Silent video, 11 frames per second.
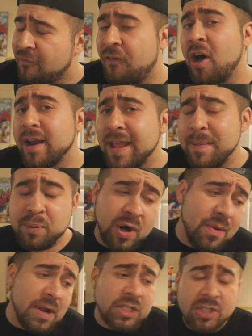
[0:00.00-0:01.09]
fought and
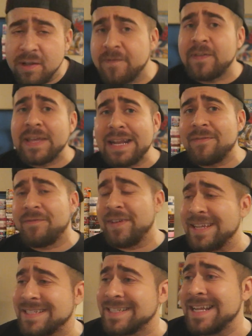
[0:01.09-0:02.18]
pretty much defeated
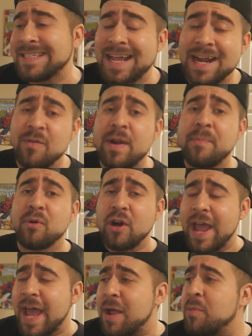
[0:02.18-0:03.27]
FaZe Sensei. I don't want to
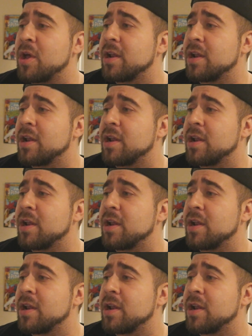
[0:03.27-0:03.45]
brag,